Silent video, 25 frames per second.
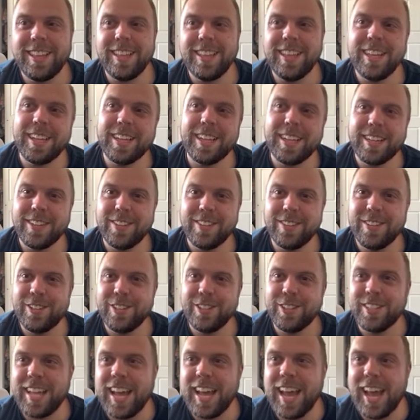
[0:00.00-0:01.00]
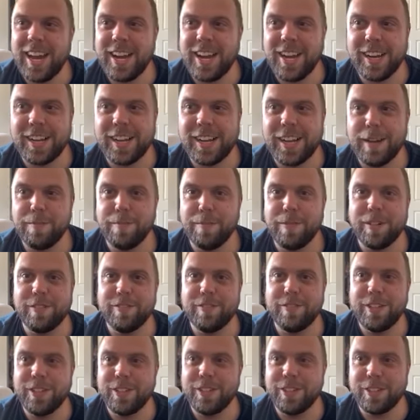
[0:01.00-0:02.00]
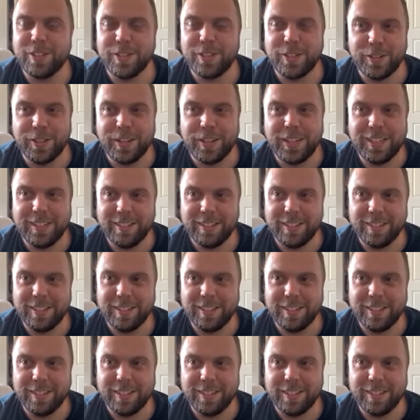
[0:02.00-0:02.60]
I think we just added a couple views to it.